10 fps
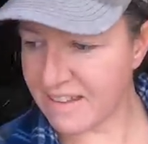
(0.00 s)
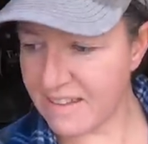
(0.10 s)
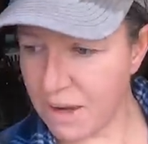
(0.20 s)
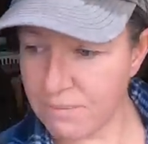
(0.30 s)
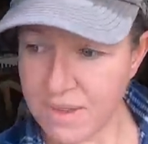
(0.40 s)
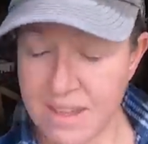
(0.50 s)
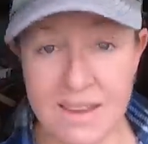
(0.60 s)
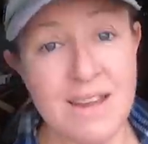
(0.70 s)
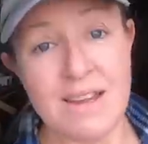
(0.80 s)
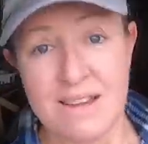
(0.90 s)
So
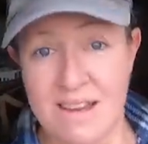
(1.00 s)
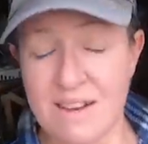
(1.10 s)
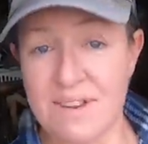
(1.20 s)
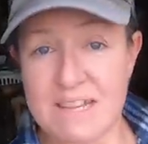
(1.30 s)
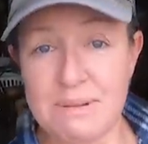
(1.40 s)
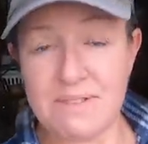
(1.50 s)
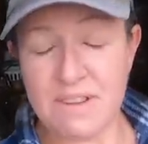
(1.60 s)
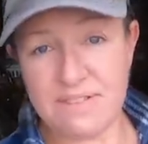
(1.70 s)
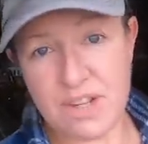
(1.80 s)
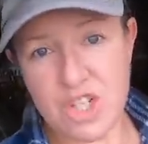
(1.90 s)
an investment for
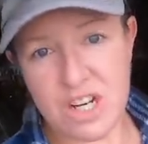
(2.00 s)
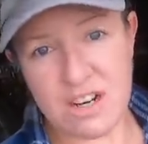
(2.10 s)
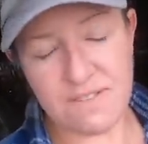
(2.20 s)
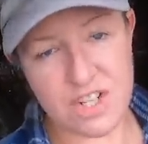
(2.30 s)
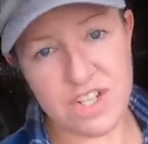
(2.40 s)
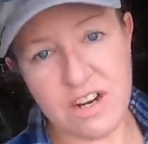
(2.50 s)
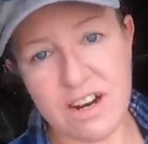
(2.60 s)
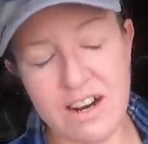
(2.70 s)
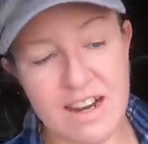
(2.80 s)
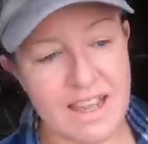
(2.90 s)
the future for
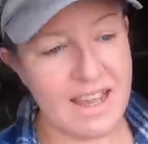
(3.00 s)
sure.